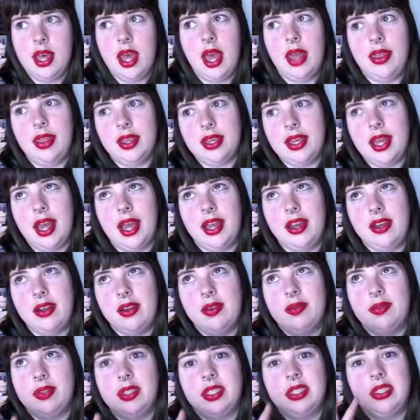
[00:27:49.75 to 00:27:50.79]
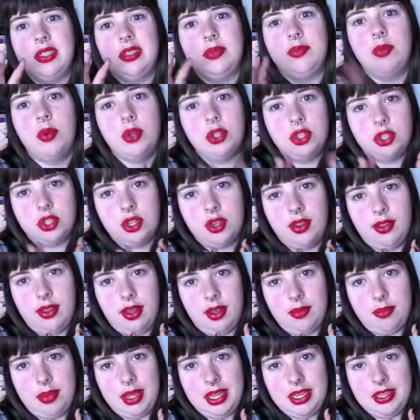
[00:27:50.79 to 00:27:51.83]
and then kind of smushed
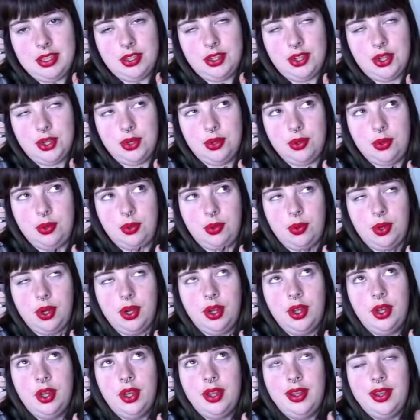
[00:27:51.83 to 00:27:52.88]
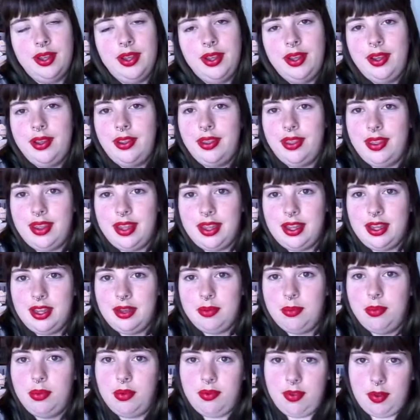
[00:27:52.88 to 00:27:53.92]
them into the
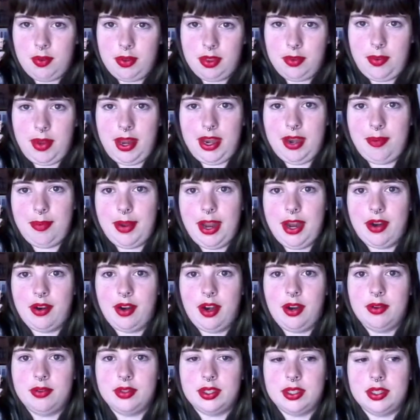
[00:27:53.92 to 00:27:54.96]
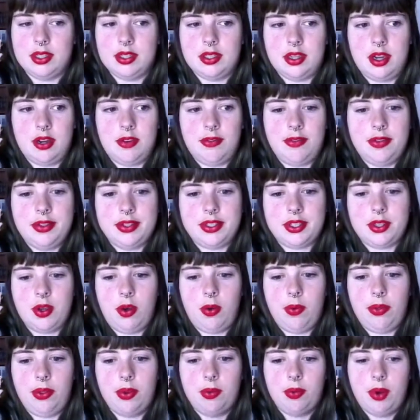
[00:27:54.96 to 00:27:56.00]
movie with the painted backgrounds and stuff.
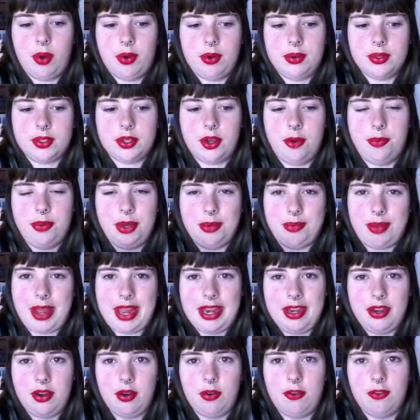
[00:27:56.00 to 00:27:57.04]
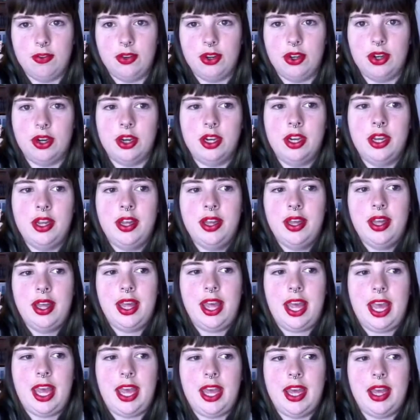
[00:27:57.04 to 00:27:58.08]
So they're rotoscoped and painted over,
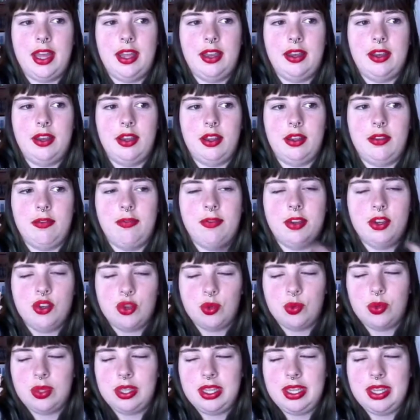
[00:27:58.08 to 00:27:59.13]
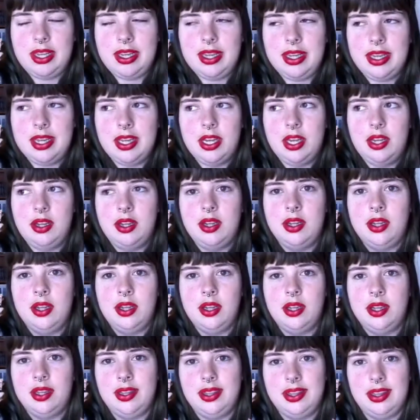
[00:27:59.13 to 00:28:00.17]
and visually
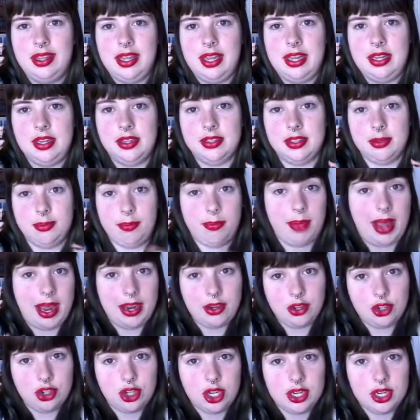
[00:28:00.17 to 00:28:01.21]
it doesn't mesh